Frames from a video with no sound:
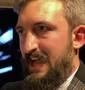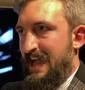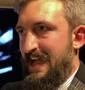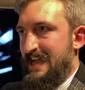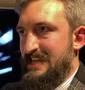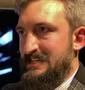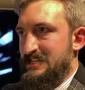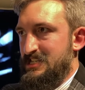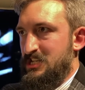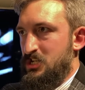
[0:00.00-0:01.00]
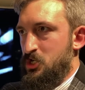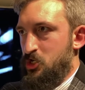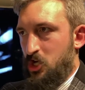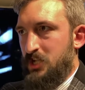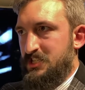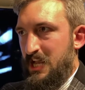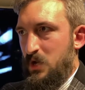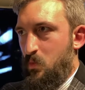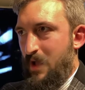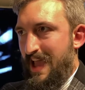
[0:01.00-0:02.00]
and shot it in
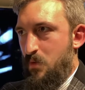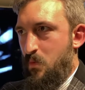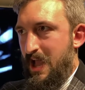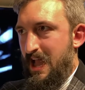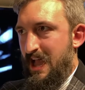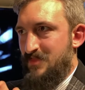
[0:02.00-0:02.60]
a way where